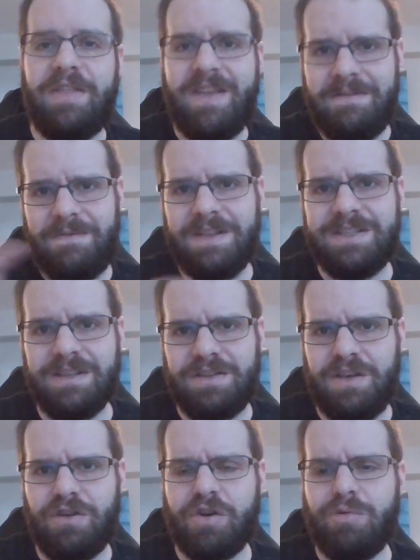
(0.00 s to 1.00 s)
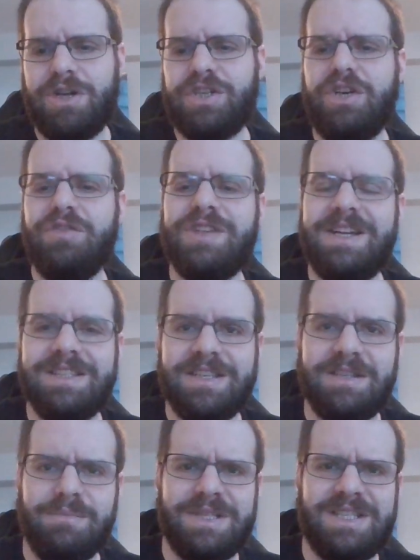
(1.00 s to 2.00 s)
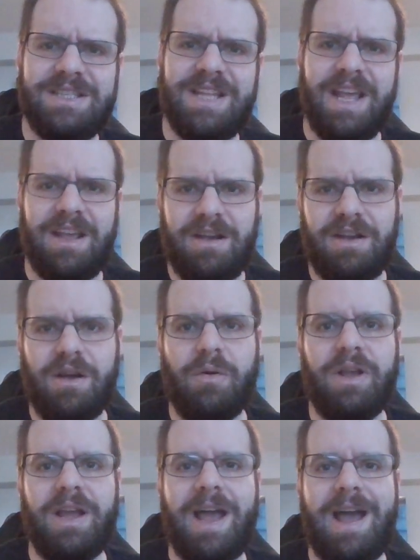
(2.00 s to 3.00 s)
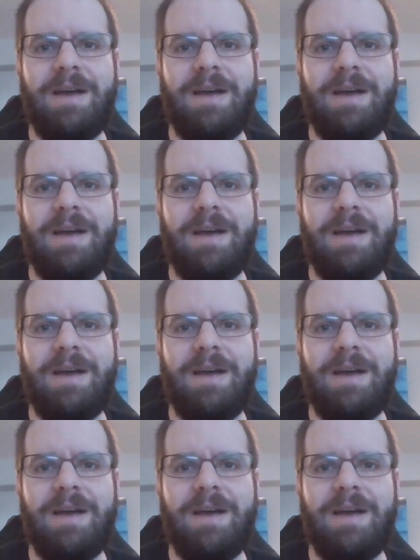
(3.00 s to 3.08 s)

And that feeds into your question. You said, "Is this a mistake going